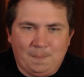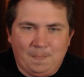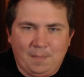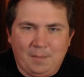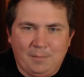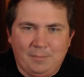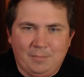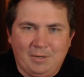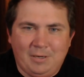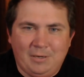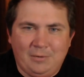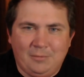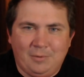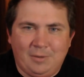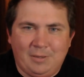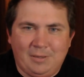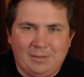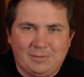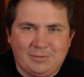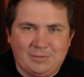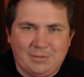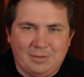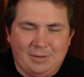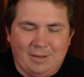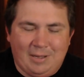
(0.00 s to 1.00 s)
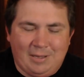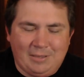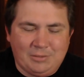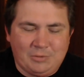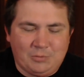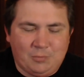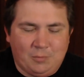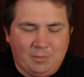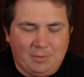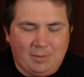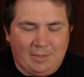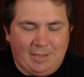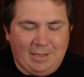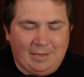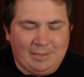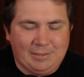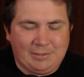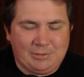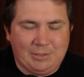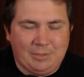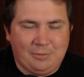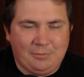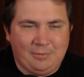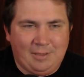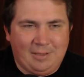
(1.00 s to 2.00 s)
But anyway, so I just wanted to kind of
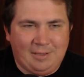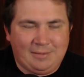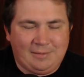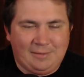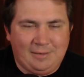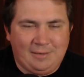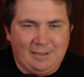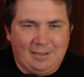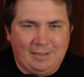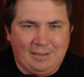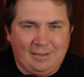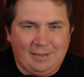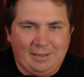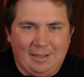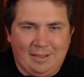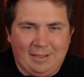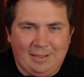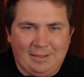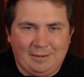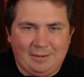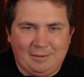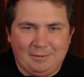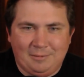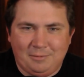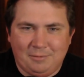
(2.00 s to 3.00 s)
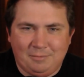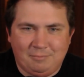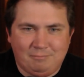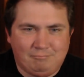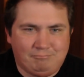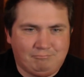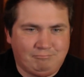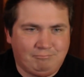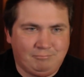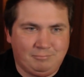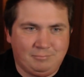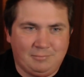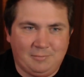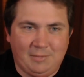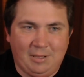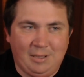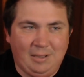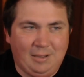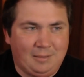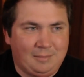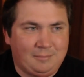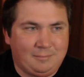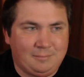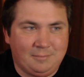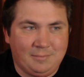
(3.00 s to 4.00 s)
show that today, and
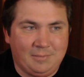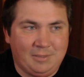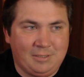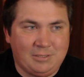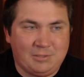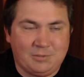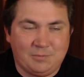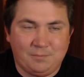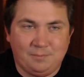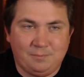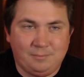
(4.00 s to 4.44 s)
yeah, it's